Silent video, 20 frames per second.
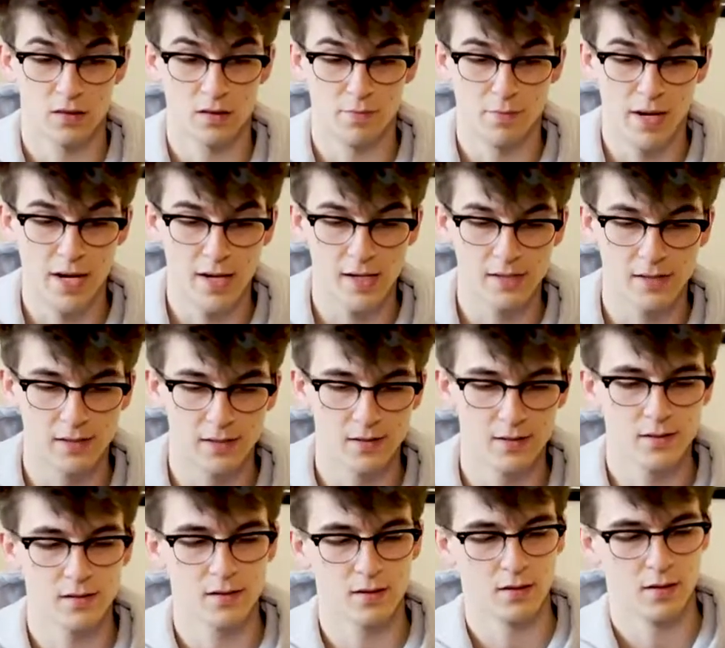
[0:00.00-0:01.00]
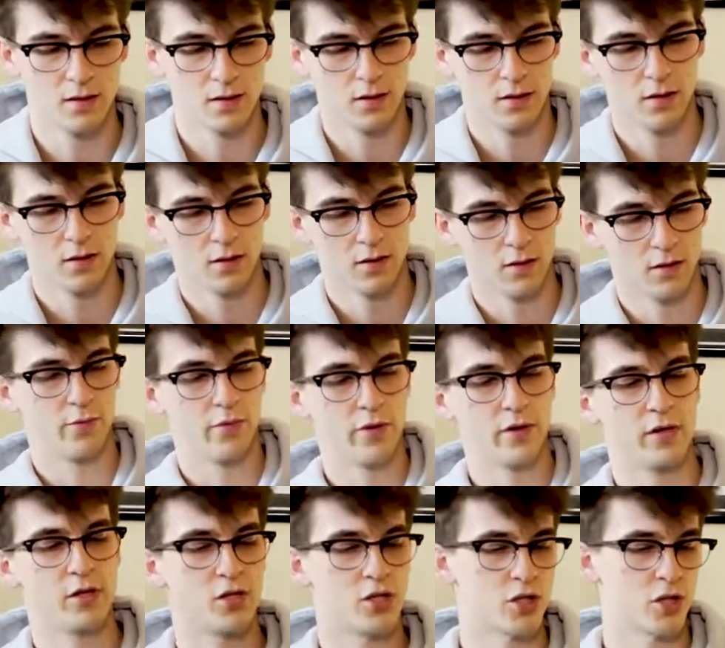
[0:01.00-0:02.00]
boxes.
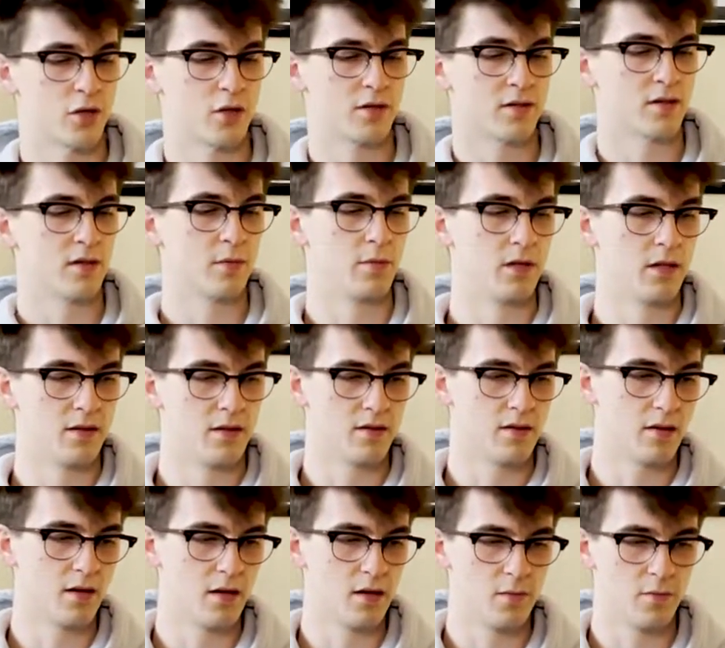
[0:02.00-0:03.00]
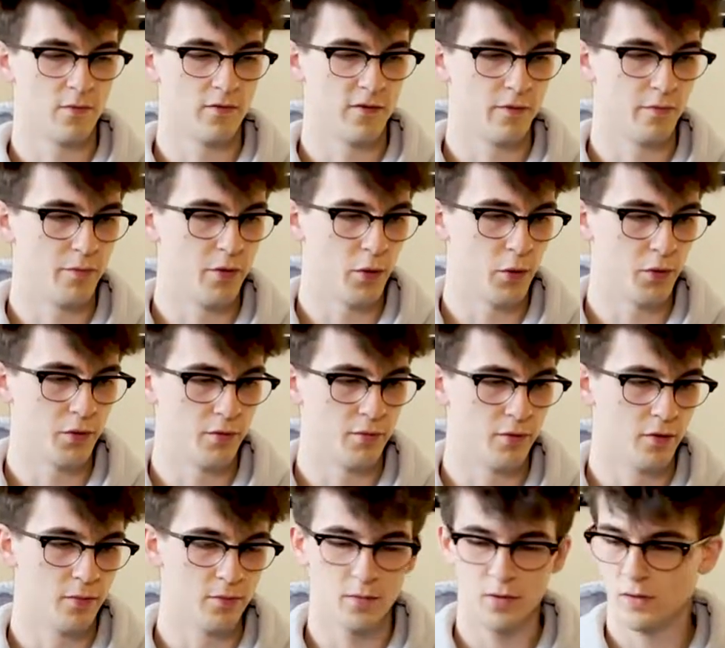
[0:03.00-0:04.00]
Pretty sure it's going to be the same for both of
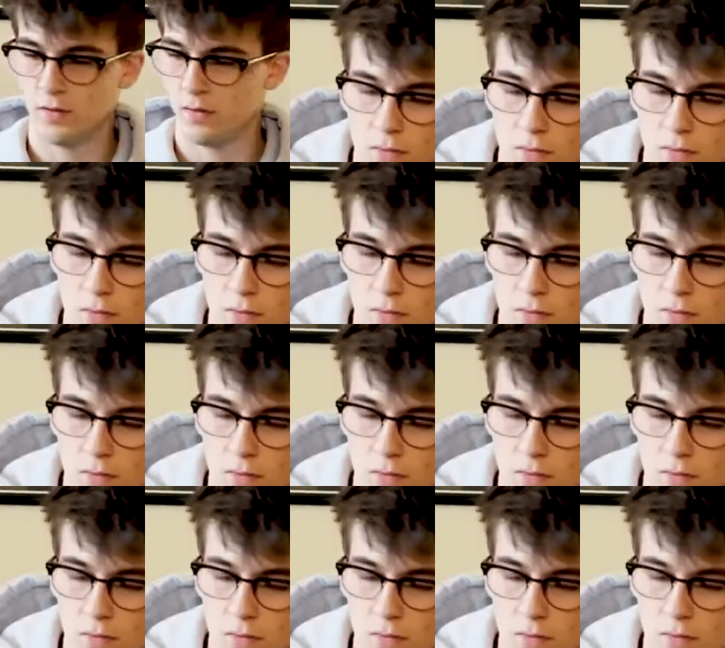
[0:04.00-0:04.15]
them.